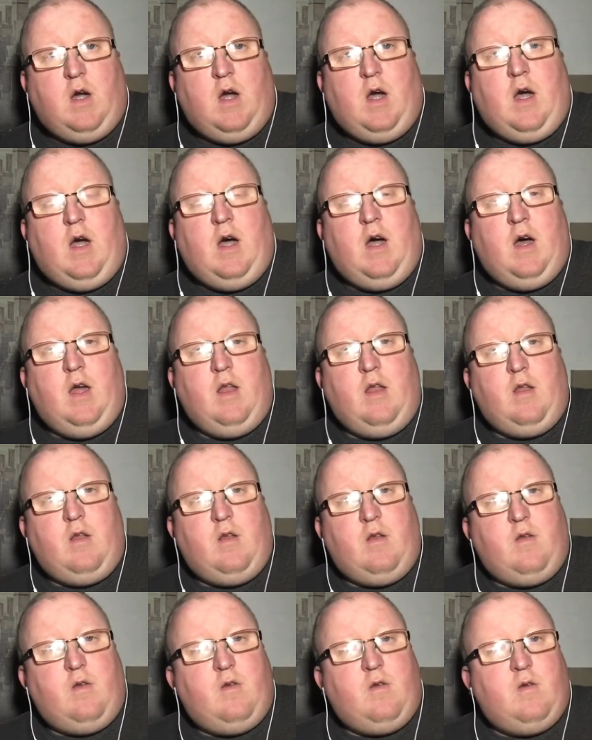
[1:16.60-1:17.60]
and
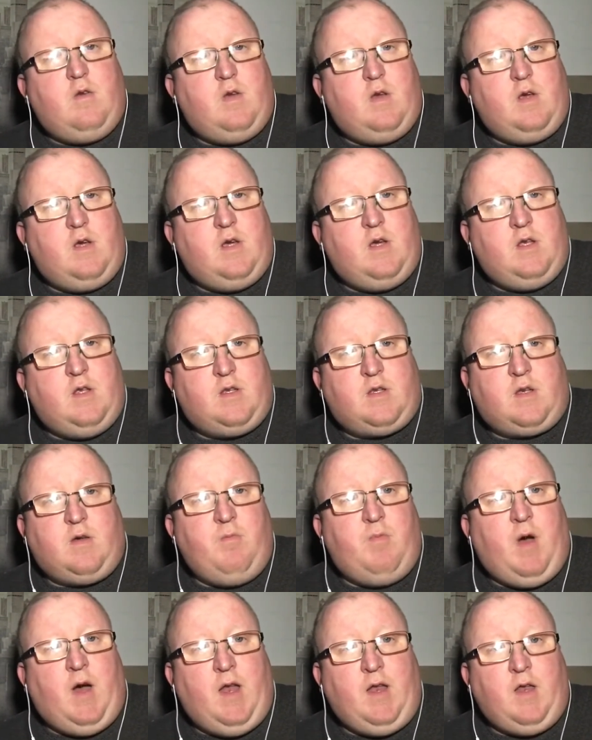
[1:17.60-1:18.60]
his
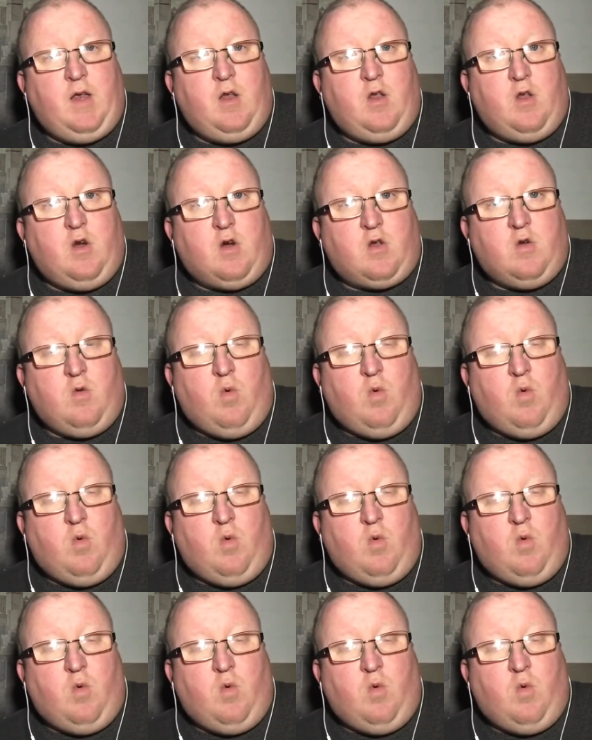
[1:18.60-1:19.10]
companion Dr.